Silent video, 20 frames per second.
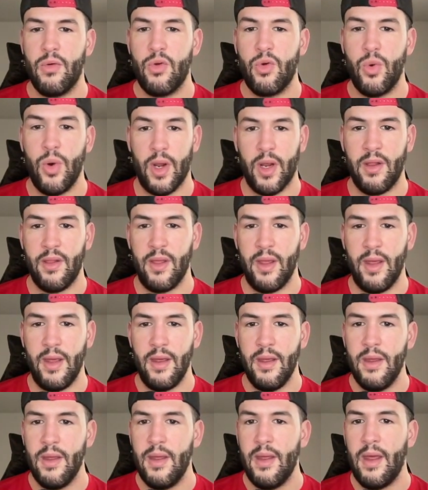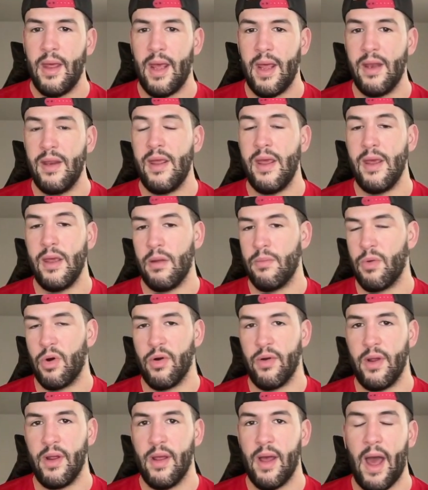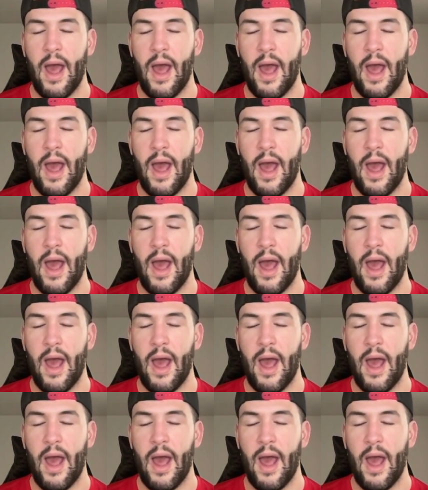Quickly, and Keegan Murray.